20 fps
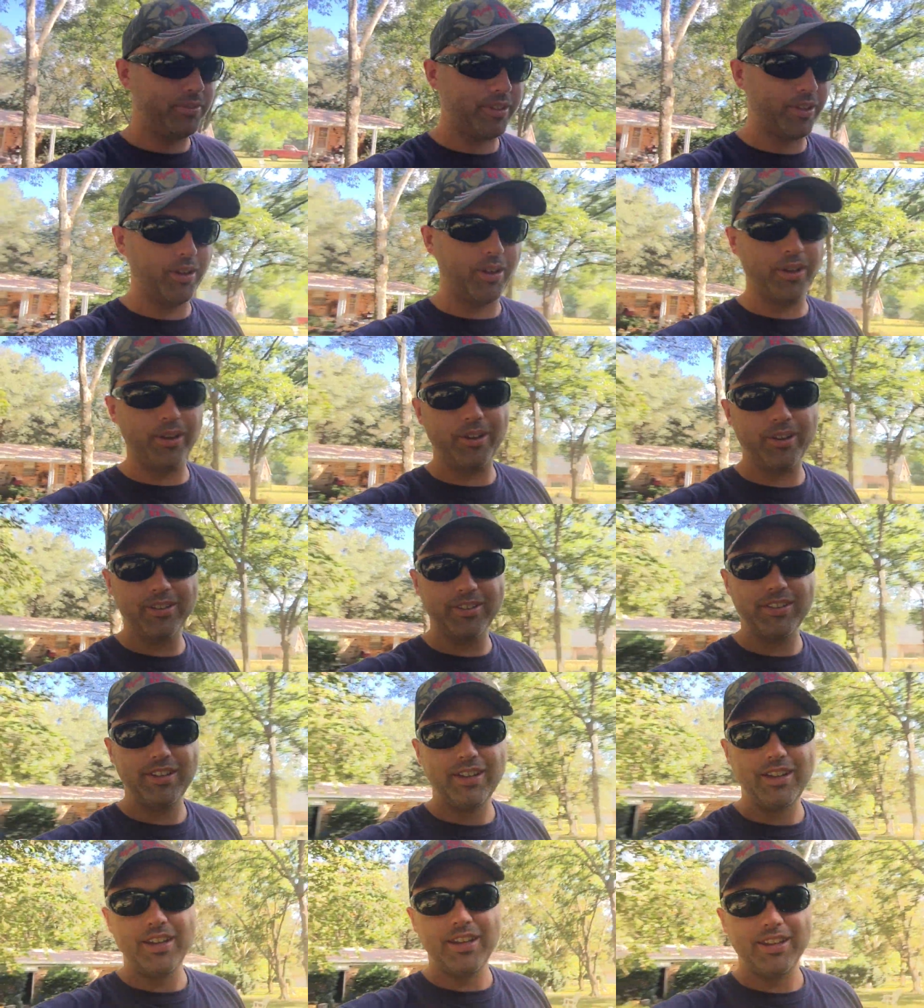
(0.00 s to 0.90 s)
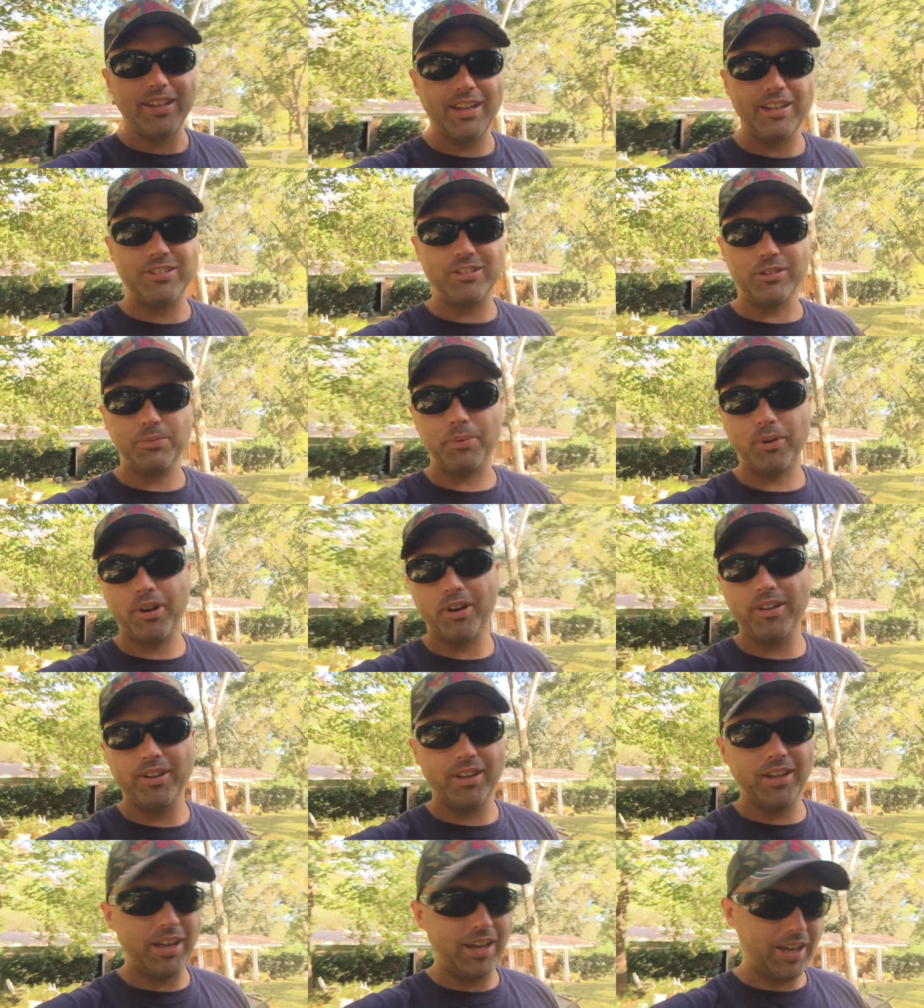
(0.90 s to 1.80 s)
so that's just part
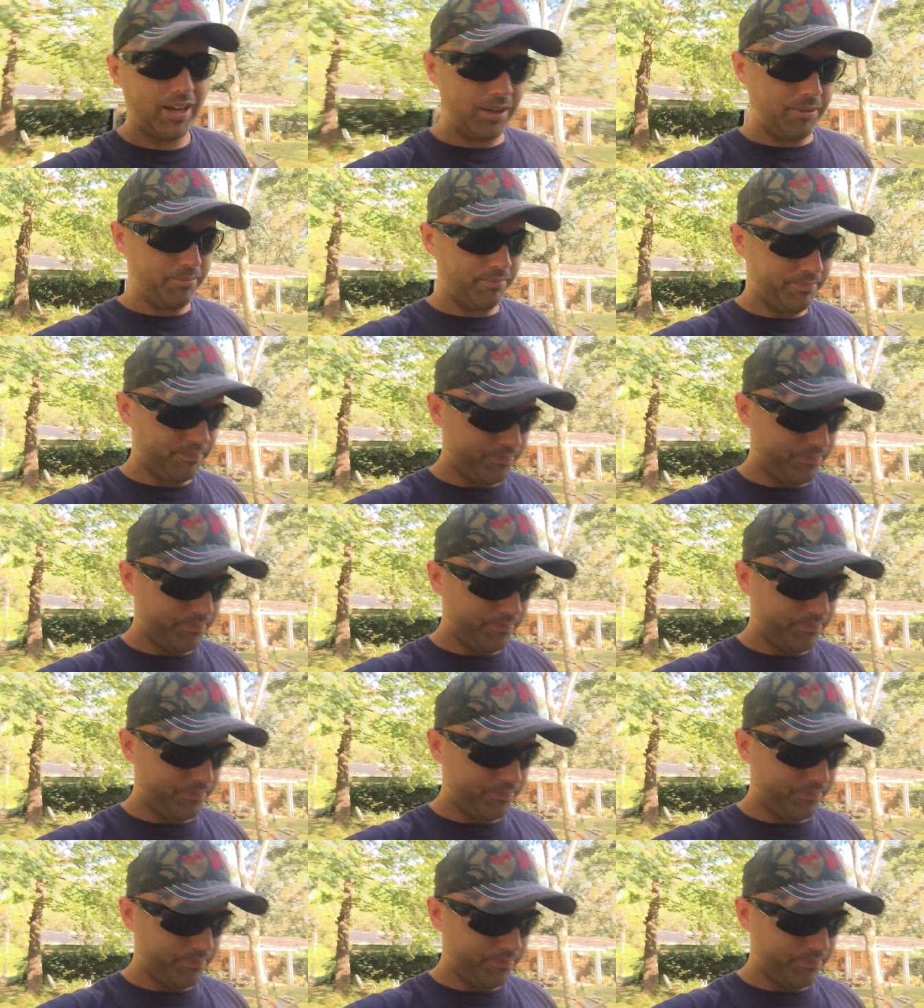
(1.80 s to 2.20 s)
of the game.